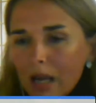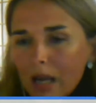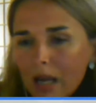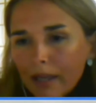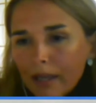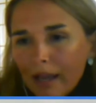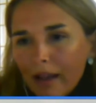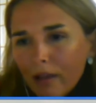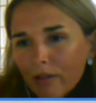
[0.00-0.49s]

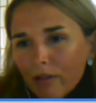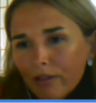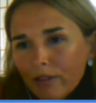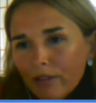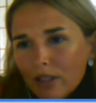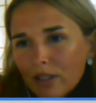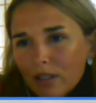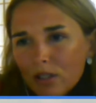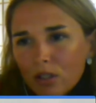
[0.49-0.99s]
But health
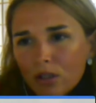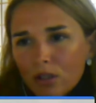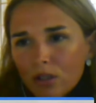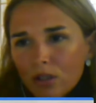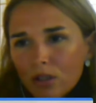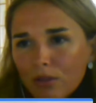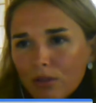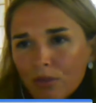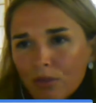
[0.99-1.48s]
is
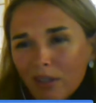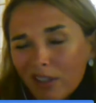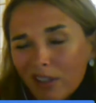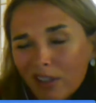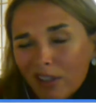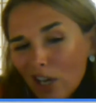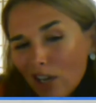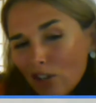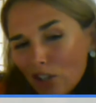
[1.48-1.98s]
is really
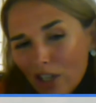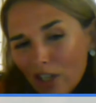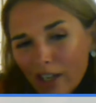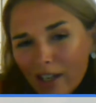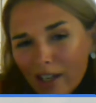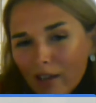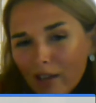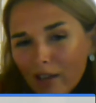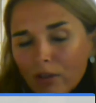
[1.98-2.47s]
changing,
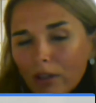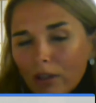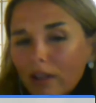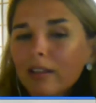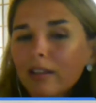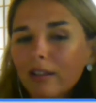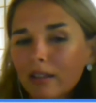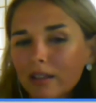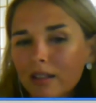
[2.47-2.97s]
and I really
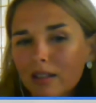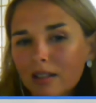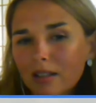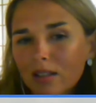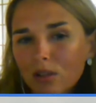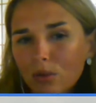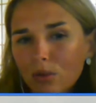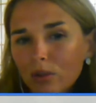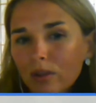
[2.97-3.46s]
think that this
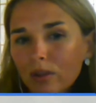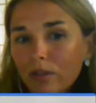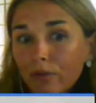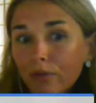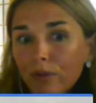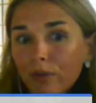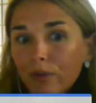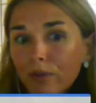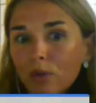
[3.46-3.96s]
is sort of the
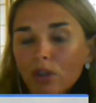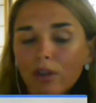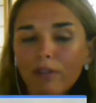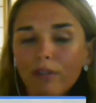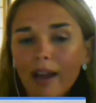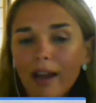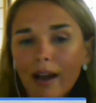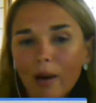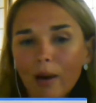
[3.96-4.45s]
future
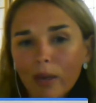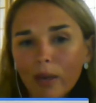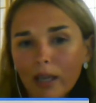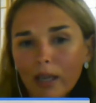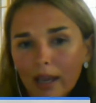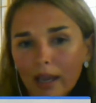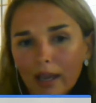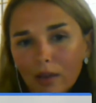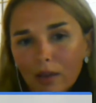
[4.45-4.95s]
of how we
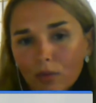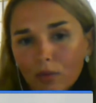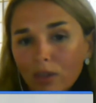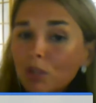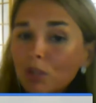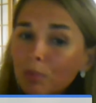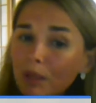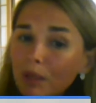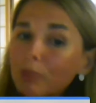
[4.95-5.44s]
can
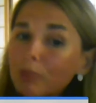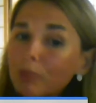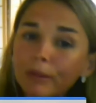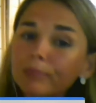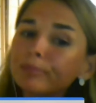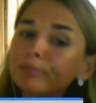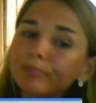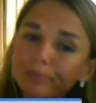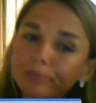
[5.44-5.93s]
reach people.